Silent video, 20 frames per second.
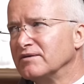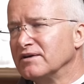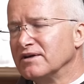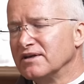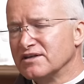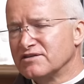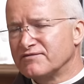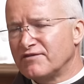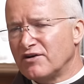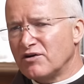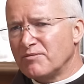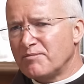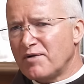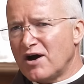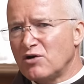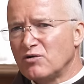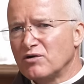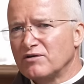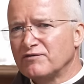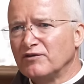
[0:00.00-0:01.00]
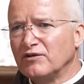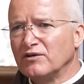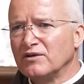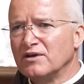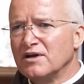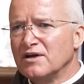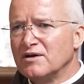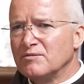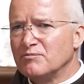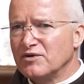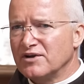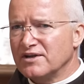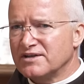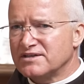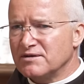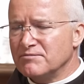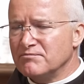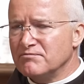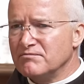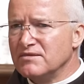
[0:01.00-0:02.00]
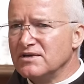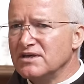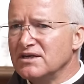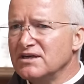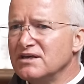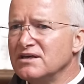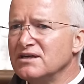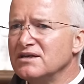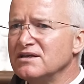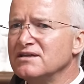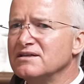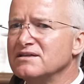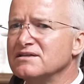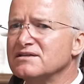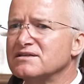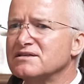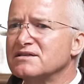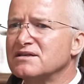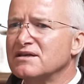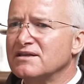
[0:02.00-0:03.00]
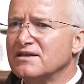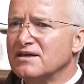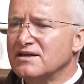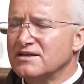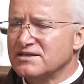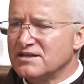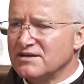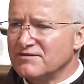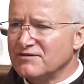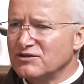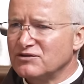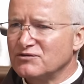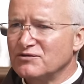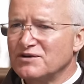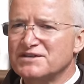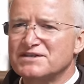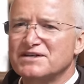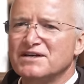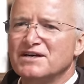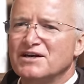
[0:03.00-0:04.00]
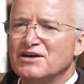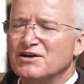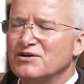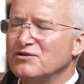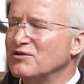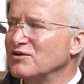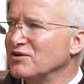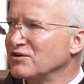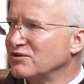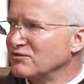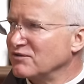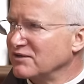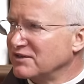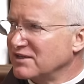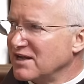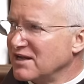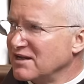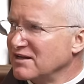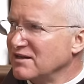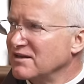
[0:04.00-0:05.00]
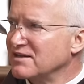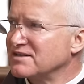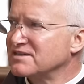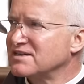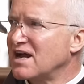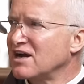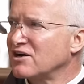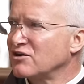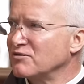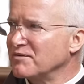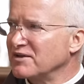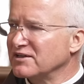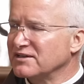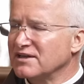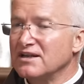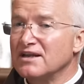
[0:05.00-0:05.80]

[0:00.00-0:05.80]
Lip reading: It is very powerful, but it's a means that is given to us in order to attain the sacrament.